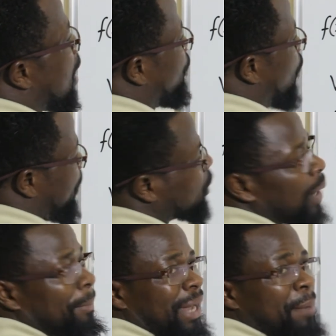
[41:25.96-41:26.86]
for me to
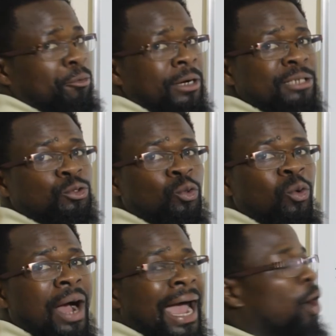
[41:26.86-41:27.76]
apply product rule,
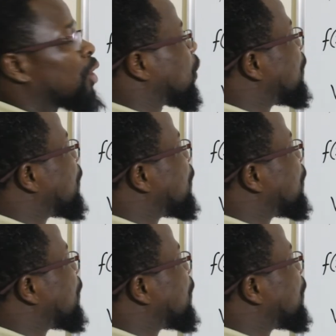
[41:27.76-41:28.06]
I also